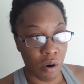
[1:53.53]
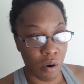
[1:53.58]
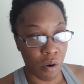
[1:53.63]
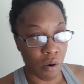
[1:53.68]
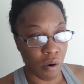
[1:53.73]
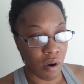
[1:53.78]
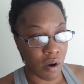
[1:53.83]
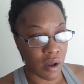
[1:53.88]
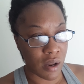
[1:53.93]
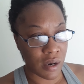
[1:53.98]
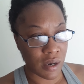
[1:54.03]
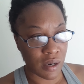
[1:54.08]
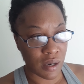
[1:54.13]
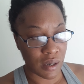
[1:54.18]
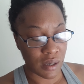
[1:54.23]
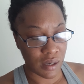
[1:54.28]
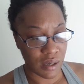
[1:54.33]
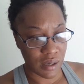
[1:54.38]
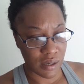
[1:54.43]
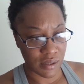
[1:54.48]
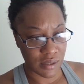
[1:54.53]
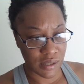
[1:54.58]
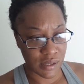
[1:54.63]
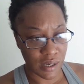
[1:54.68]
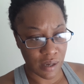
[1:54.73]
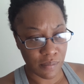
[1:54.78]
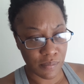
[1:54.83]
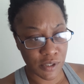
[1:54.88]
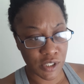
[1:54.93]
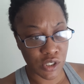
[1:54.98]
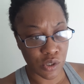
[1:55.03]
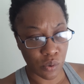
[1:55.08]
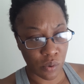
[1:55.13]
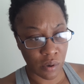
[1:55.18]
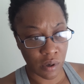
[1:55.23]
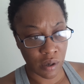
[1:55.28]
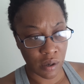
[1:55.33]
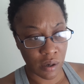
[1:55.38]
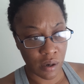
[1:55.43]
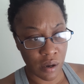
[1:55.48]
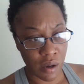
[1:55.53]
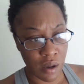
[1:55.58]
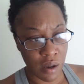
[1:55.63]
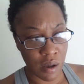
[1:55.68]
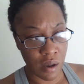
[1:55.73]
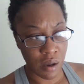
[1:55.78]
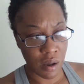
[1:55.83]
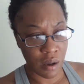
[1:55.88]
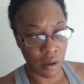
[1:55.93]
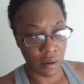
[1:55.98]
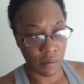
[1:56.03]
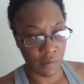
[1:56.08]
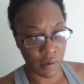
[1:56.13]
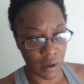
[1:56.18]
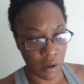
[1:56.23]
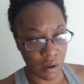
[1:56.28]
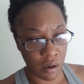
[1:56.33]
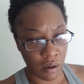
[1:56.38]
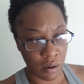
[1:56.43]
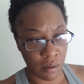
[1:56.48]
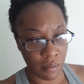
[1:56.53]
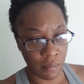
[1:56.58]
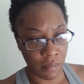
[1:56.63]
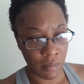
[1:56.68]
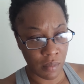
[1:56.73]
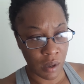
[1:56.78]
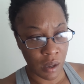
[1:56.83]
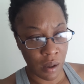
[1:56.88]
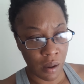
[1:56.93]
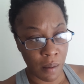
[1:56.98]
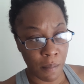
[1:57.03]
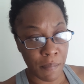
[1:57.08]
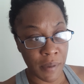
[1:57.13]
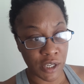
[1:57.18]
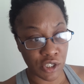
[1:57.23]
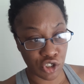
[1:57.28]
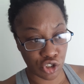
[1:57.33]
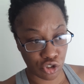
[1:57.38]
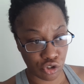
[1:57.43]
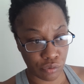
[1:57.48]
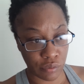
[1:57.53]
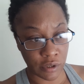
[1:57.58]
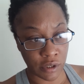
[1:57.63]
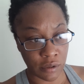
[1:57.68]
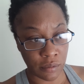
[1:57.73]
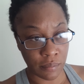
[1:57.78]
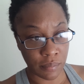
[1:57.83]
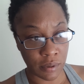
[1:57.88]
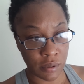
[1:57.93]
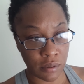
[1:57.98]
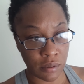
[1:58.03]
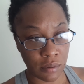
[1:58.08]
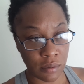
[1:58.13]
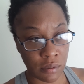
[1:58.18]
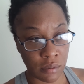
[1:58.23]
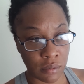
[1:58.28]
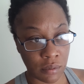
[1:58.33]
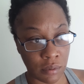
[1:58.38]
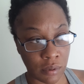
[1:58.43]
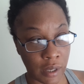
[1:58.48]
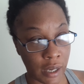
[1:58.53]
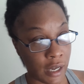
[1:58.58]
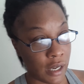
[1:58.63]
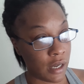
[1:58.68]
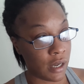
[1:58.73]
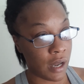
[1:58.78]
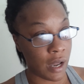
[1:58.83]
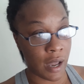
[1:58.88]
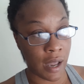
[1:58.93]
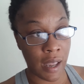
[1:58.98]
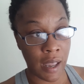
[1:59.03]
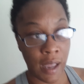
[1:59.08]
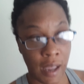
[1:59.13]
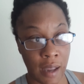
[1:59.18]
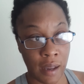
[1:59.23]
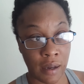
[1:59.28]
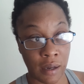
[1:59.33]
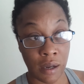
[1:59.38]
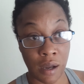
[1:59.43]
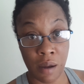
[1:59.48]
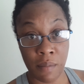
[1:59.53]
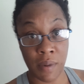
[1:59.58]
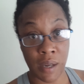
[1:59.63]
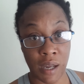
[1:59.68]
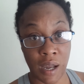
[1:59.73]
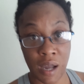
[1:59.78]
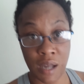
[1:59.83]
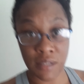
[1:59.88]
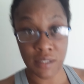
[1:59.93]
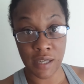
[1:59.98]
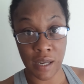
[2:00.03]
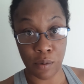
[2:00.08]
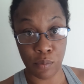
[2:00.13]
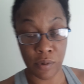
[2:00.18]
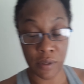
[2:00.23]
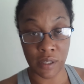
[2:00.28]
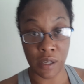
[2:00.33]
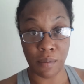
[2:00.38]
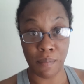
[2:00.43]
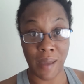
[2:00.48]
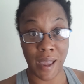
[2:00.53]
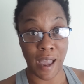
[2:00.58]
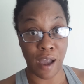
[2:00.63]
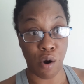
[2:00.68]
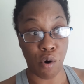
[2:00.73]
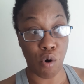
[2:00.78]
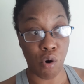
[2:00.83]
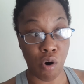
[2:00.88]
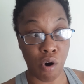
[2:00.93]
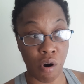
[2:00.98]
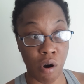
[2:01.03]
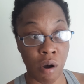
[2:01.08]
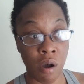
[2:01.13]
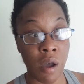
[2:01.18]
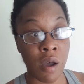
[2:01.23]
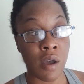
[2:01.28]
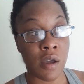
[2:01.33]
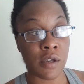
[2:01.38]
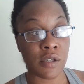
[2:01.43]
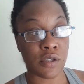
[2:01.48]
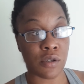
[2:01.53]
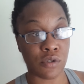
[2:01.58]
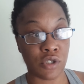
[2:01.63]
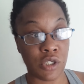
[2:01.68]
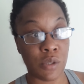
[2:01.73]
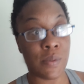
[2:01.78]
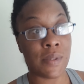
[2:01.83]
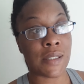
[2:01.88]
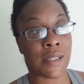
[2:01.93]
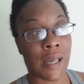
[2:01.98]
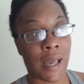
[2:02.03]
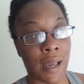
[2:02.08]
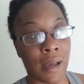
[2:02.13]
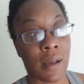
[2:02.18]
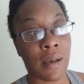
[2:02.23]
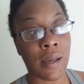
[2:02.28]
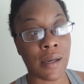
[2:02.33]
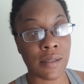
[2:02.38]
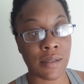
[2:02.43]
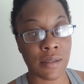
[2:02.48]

on some sort of um, bitch trip. Like I hadn't come in contact with them at all. So she was acting like